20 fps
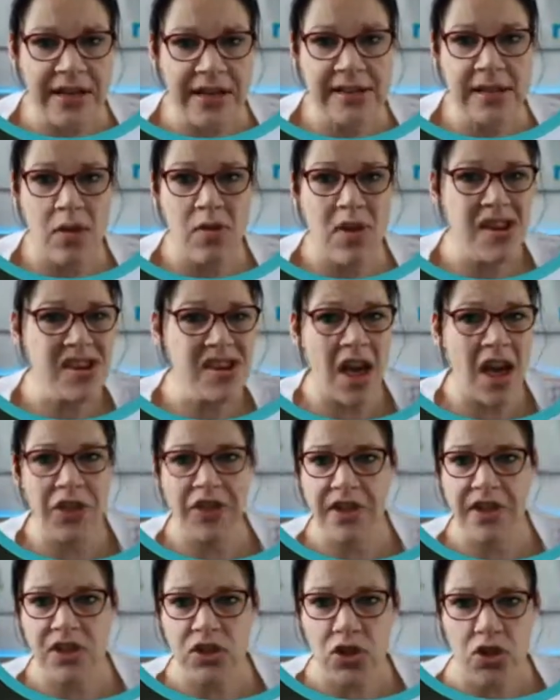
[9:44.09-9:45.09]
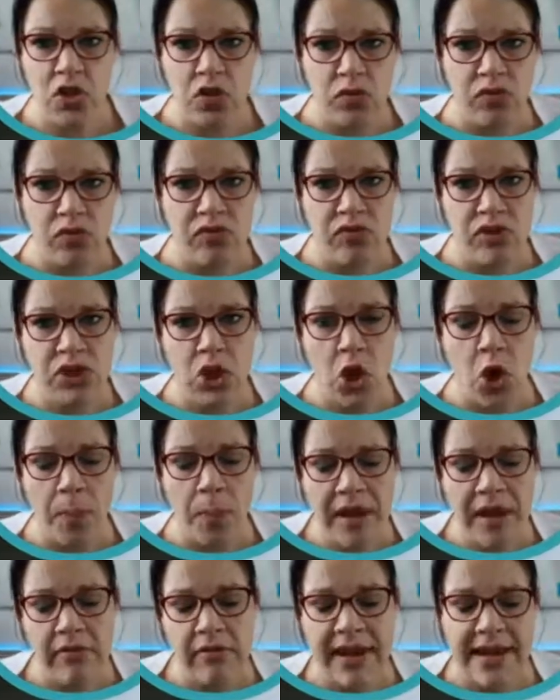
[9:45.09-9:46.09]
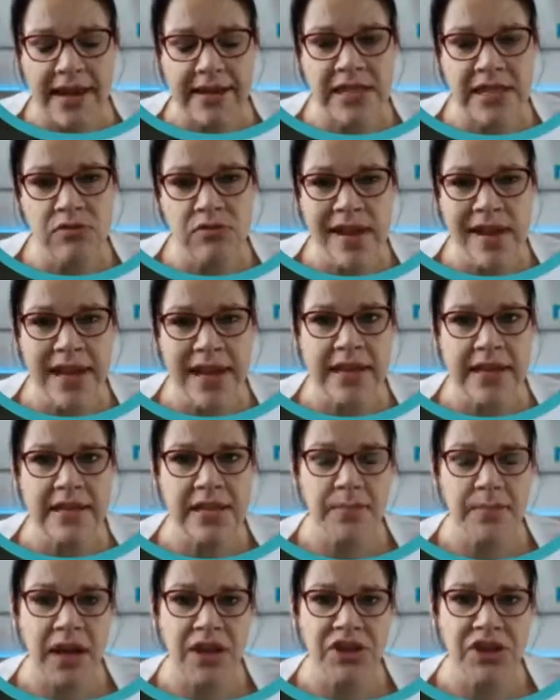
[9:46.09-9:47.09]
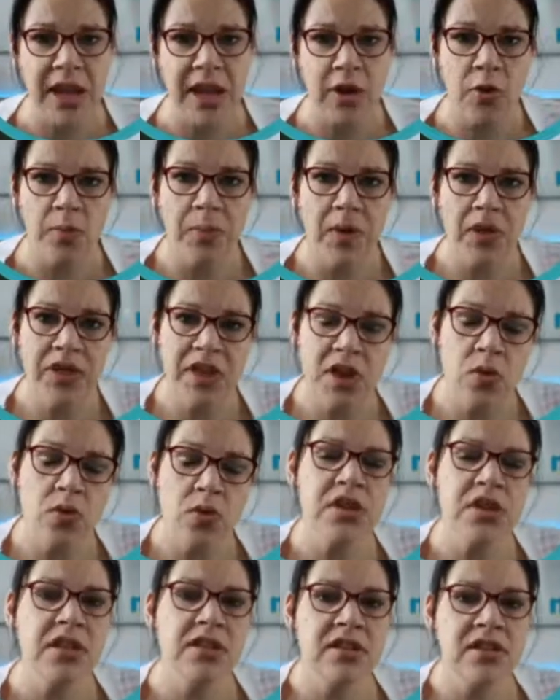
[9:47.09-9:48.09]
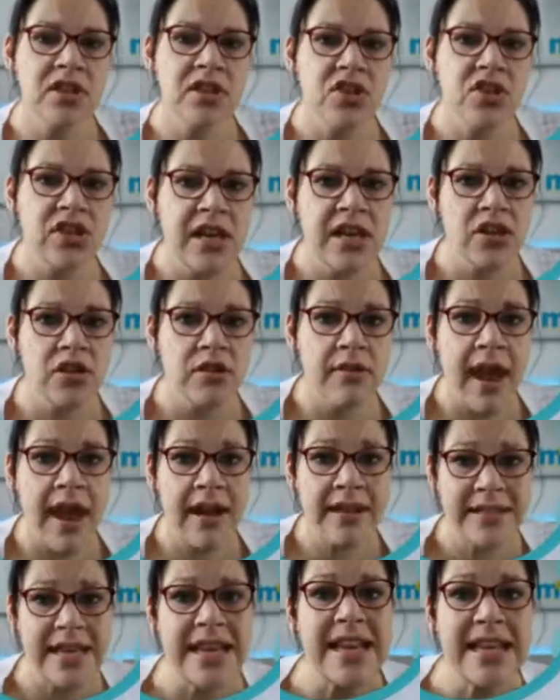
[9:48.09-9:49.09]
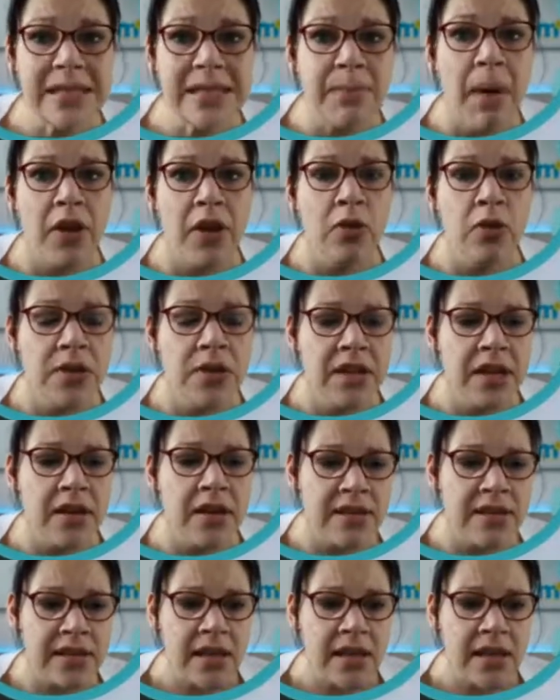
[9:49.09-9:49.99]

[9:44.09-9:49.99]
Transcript: So nothing at all topic related really to my channel, but the audience that she attracts is my audience.